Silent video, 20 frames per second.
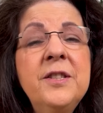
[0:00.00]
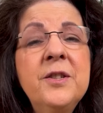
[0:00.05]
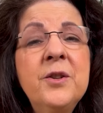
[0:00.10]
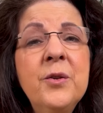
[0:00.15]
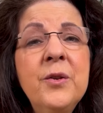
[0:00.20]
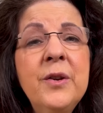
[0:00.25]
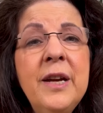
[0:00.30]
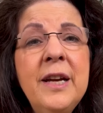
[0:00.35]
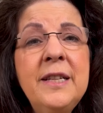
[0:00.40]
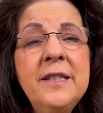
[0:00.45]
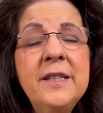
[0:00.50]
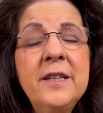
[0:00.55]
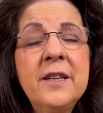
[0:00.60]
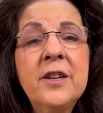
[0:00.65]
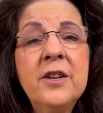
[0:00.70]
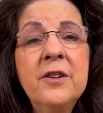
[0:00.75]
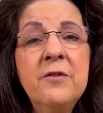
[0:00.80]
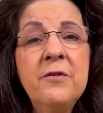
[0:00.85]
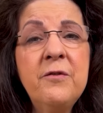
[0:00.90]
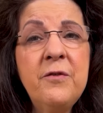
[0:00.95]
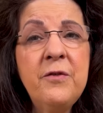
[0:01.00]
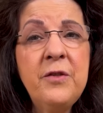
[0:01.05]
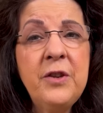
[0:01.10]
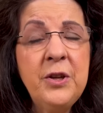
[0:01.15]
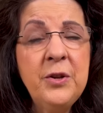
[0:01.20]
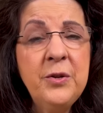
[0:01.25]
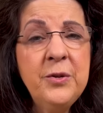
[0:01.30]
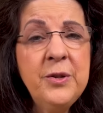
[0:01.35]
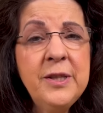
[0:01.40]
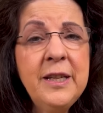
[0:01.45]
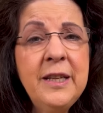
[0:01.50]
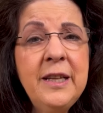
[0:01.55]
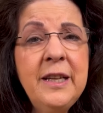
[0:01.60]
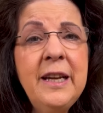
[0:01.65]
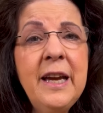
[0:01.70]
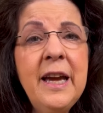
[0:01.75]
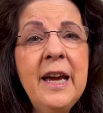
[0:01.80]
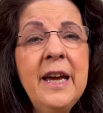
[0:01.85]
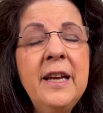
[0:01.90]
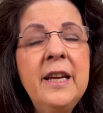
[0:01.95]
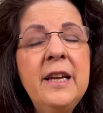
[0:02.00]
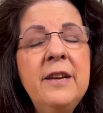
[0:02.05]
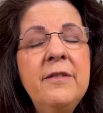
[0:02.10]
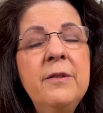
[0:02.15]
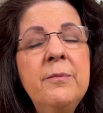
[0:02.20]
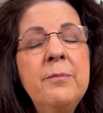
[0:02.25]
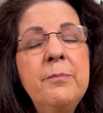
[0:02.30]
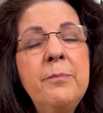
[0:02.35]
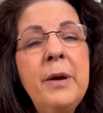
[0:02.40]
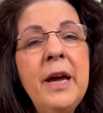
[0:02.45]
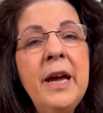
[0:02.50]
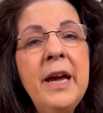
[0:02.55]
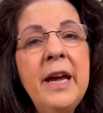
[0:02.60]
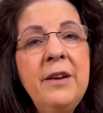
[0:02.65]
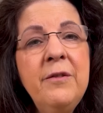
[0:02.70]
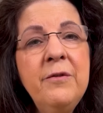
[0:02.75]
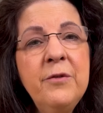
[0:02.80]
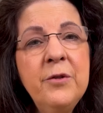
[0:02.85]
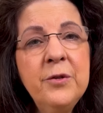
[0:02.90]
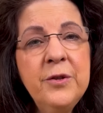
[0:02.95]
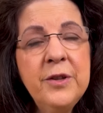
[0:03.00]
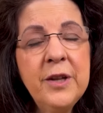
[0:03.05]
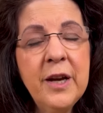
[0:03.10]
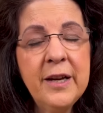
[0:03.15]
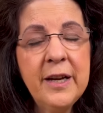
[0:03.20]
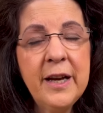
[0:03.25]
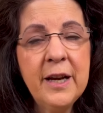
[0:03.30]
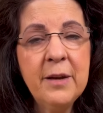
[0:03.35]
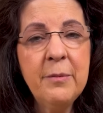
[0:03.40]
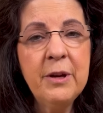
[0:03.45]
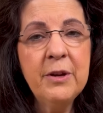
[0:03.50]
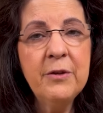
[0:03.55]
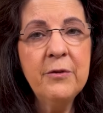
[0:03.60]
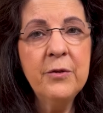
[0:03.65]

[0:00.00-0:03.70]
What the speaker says: creates a confusing and even painful dynamic